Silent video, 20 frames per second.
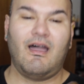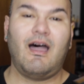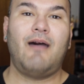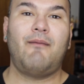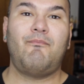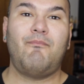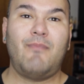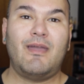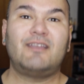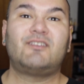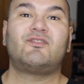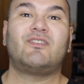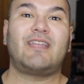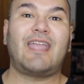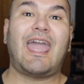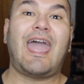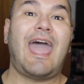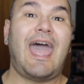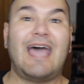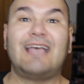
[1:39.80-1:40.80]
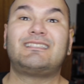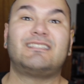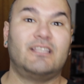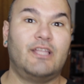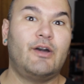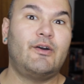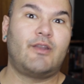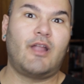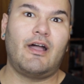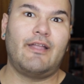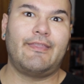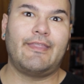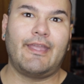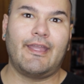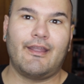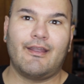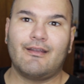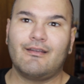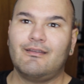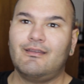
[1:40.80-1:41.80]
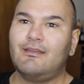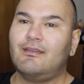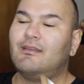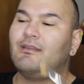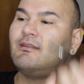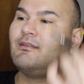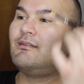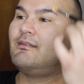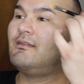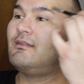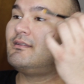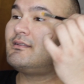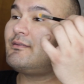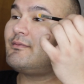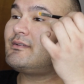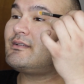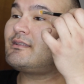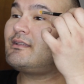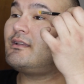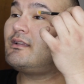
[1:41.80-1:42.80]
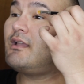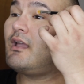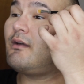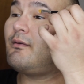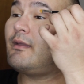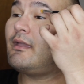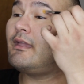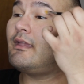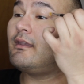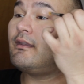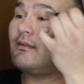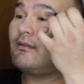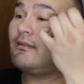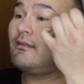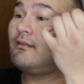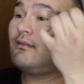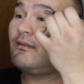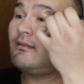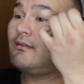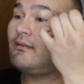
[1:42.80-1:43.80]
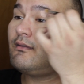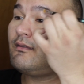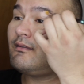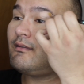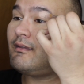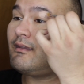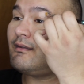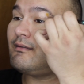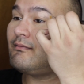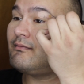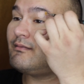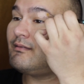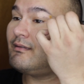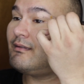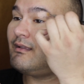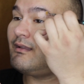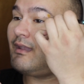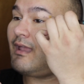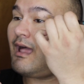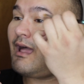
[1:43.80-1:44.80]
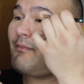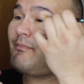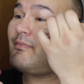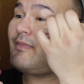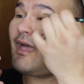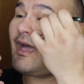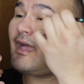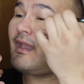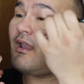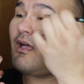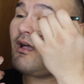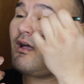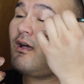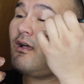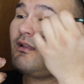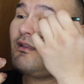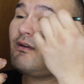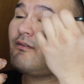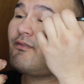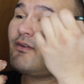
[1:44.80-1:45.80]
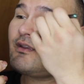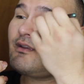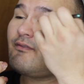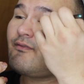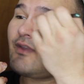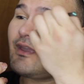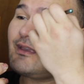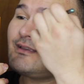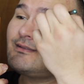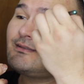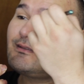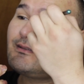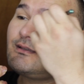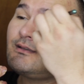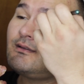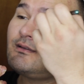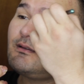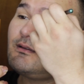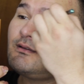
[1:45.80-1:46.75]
a metric ass load on there. So we're just gonna go in and glob that all over your face.